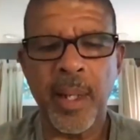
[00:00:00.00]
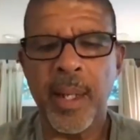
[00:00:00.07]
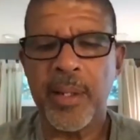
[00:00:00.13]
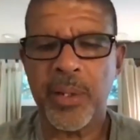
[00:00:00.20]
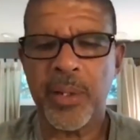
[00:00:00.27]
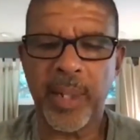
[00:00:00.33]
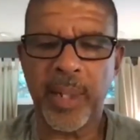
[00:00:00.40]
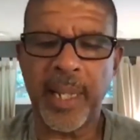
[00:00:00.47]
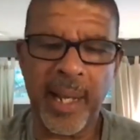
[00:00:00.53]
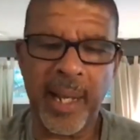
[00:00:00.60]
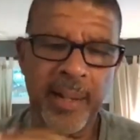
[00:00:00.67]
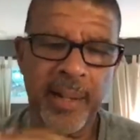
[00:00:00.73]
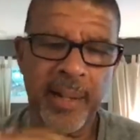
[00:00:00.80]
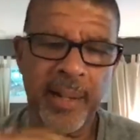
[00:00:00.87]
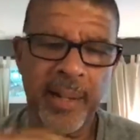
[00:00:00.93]
So a
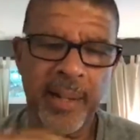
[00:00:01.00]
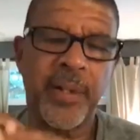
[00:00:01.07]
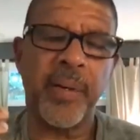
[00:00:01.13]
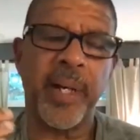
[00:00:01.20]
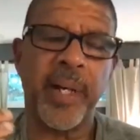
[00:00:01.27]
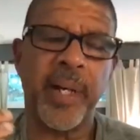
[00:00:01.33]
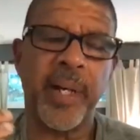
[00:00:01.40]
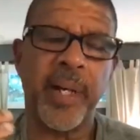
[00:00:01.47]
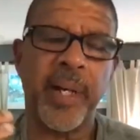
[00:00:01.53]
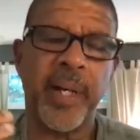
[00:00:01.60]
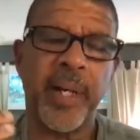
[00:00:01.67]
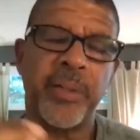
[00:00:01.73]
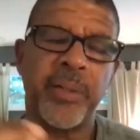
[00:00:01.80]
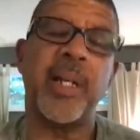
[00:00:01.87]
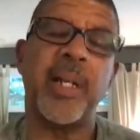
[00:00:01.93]
lot of directors come
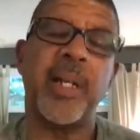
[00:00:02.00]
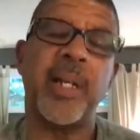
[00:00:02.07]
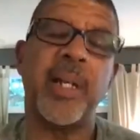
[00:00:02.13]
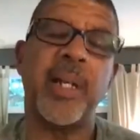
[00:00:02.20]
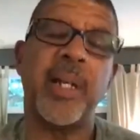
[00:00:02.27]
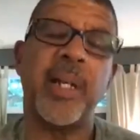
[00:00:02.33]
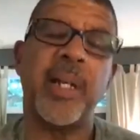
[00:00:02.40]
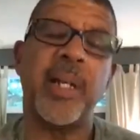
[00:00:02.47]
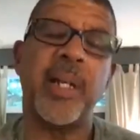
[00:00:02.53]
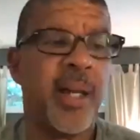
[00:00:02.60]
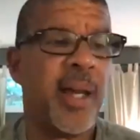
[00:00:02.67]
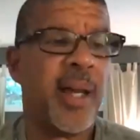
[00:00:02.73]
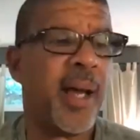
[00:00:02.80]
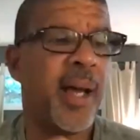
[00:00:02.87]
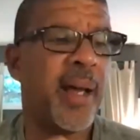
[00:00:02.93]
out of that
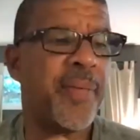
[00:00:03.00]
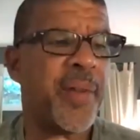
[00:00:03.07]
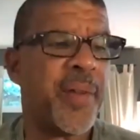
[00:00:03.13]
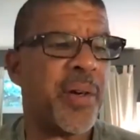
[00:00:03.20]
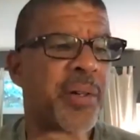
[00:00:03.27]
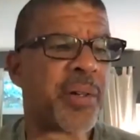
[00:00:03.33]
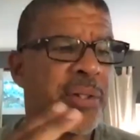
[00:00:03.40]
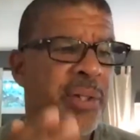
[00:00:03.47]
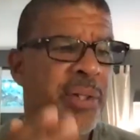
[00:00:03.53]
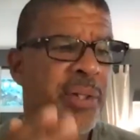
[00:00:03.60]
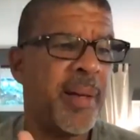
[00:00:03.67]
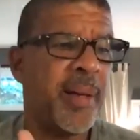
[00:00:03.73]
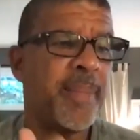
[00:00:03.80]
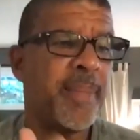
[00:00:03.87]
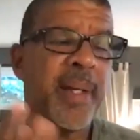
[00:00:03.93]
process. There
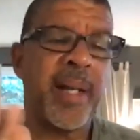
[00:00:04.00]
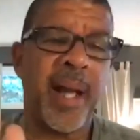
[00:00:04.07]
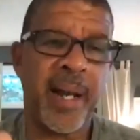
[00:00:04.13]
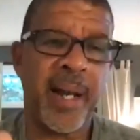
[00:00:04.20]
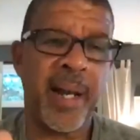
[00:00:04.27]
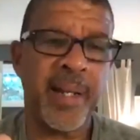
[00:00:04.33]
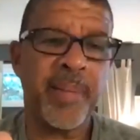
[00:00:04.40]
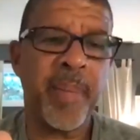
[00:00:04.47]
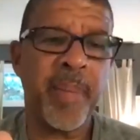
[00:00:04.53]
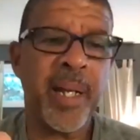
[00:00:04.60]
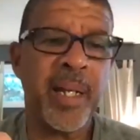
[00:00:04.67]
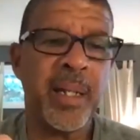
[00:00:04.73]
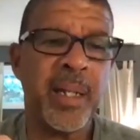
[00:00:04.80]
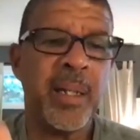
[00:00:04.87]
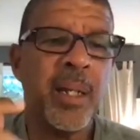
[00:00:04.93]
are some, not
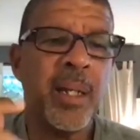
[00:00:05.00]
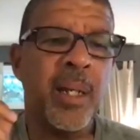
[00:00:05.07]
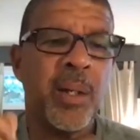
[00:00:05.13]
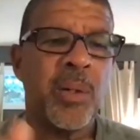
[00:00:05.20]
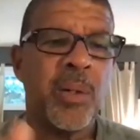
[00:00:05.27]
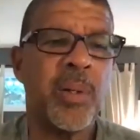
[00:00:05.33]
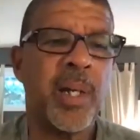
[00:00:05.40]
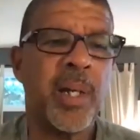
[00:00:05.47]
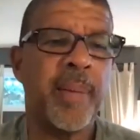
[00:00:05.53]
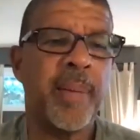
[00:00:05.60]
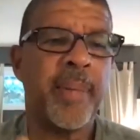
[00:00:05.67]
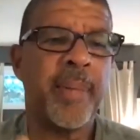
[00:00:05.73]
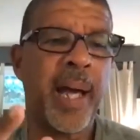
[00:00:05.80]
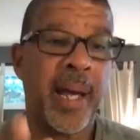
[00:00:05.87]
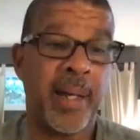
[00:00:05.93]
as many, who
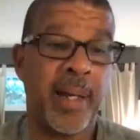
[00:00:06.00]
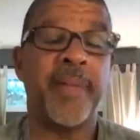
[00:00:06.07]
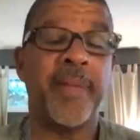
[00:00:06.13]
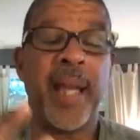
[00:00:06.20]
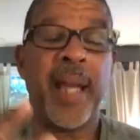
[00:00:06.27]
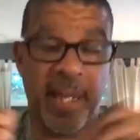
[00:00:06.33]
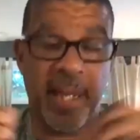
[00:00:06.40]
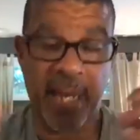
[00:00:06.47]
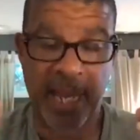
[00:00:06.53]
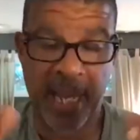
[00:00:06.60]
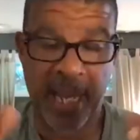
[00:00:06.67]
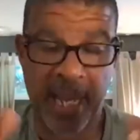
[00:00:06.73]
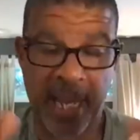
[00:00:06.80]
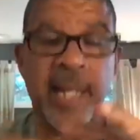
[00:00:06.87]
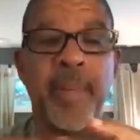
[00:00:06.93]
come out of
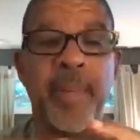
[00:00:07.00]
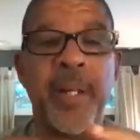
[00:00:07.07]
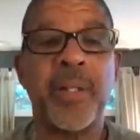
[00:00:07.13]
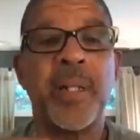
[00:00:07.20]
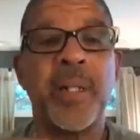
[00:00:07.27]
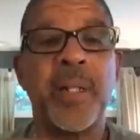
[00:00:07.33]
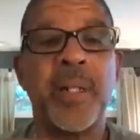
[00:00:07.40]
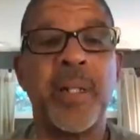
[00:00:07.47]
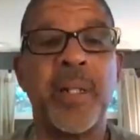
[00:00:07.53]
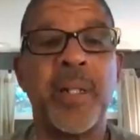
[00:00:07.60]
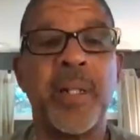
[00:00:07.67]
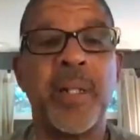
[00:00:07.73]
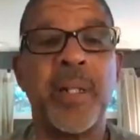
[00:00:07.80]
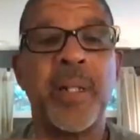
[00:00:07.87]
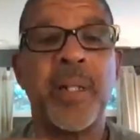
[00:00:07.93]
animation
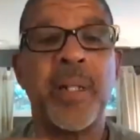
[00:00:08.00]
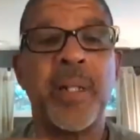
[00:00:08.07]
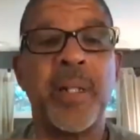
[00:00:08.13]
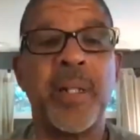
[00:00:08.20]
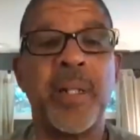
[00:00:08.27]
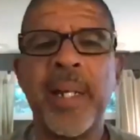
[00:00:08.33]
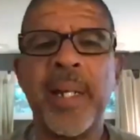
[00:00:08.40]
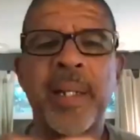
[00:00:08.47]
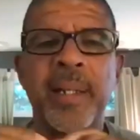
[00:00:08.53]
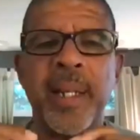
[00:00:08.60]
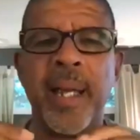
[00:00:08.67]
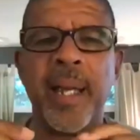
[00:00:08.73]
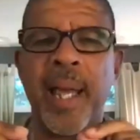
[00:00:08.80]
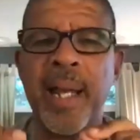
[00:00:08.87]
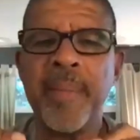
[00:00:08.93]
itself. But
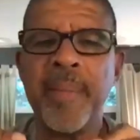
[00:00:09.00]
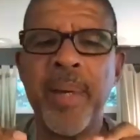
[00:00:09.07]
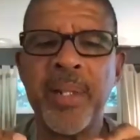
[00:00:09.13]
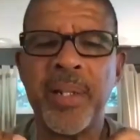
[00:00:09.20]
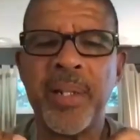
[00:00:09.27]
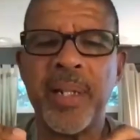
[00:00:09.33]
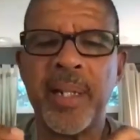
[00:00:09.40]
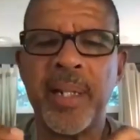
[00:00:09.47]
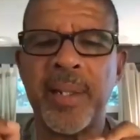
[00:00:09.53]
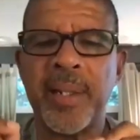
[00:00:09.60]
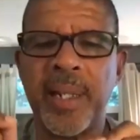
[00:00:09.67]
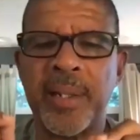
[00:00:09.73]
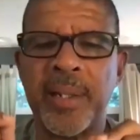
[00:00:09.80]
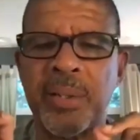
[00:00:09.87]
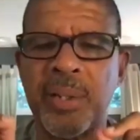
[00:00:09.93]
animation
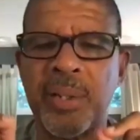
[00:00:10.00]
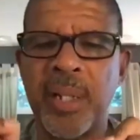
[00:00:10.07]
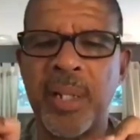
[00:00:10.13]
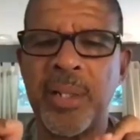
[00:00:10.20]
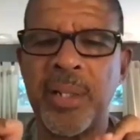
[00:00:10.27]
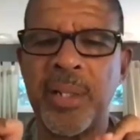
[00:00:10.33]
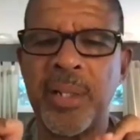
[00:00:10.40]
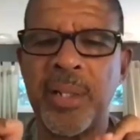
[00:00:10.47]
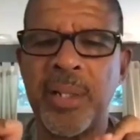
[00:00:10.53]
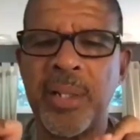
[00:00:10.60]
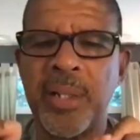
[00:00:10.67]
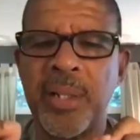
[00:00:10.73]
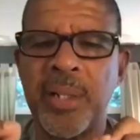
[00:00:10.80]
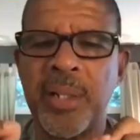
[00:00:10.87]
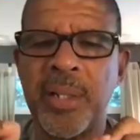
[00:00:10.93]
is, it's such a
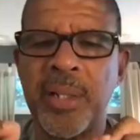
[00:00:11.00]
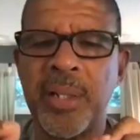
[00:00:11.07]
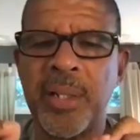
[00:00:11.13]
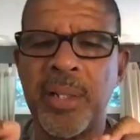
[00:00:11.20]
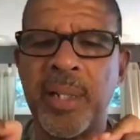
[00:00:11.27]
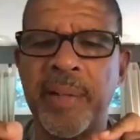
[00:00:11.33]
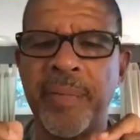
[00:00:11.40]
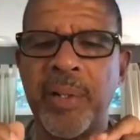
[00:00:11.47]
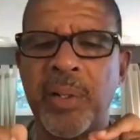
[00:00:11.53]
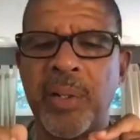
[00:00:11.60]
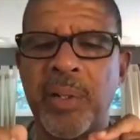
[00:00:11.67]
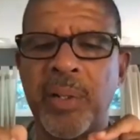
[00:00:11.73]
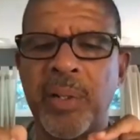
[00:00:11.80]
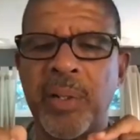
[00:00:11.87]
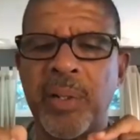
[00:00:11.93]
different
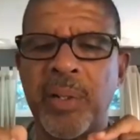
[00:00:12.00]
craft.